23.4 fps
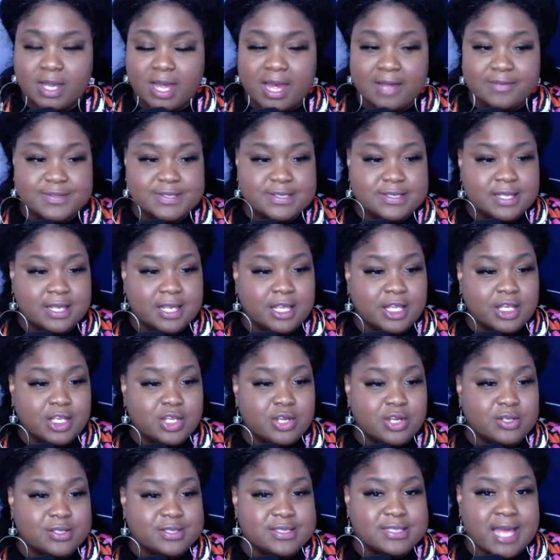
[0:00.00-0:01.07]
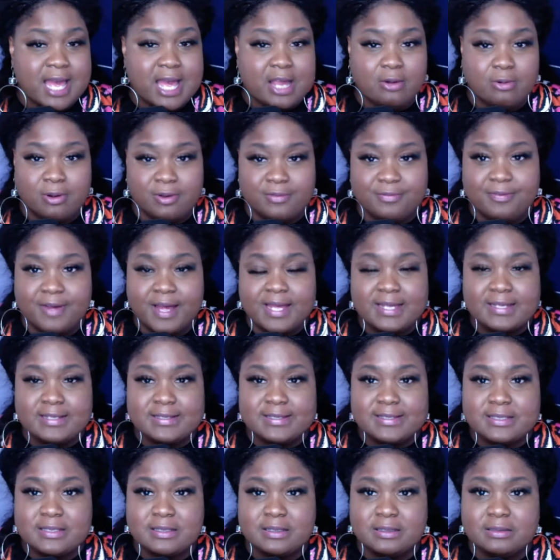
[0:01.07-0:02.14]
I've seen your
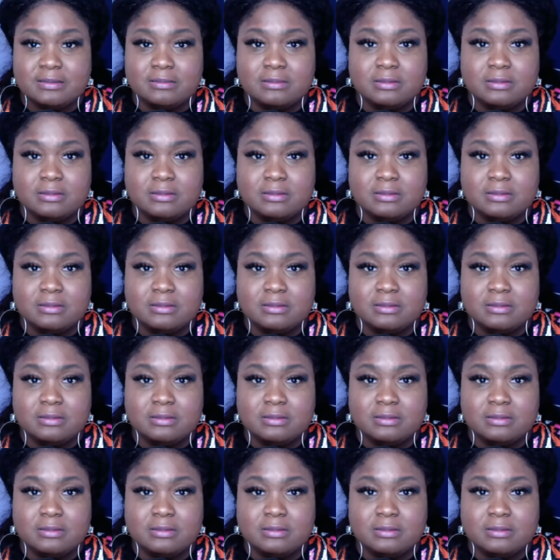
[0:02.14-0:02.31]
sacrifice.